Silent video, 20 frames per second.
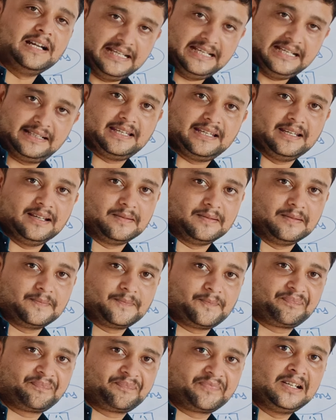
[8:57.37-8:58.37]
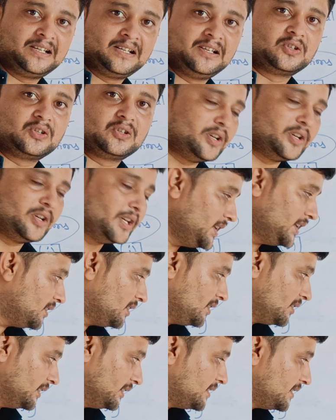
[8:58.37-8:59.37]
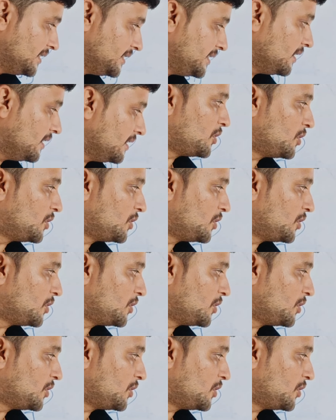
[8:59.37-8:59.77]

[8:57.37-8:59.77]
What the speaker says: DCL. So here DCL